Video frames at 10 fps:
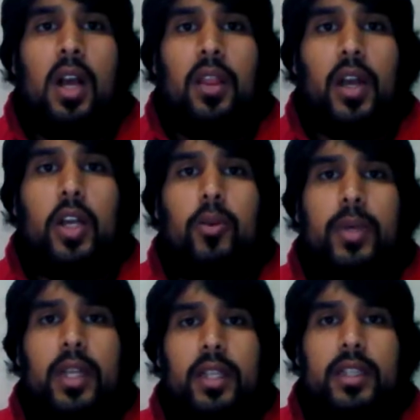The
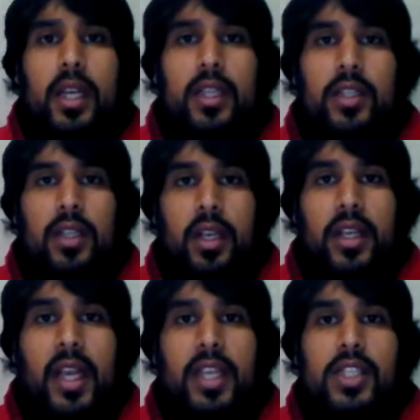common intent in
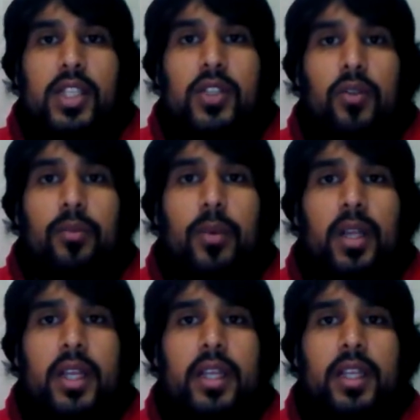cases of
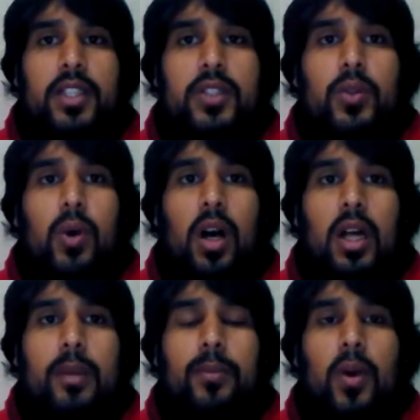bullying is to
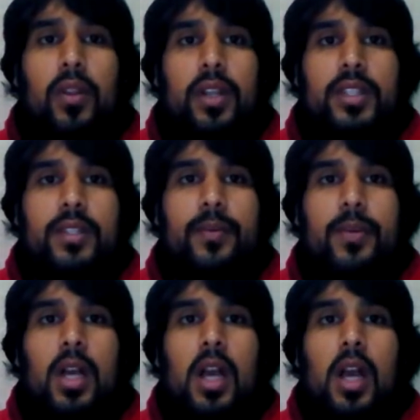harm others,
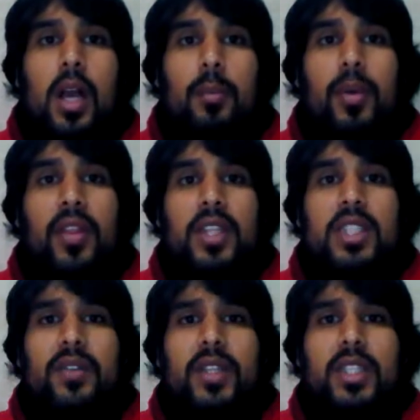but the
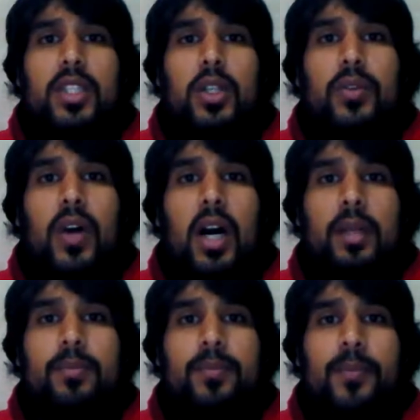severity of
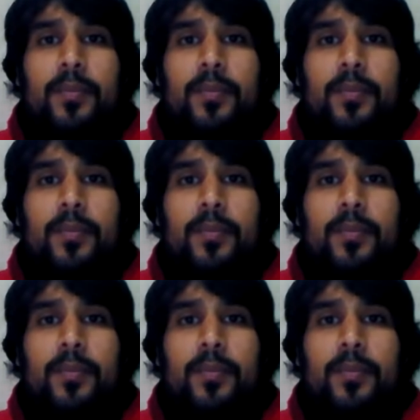harm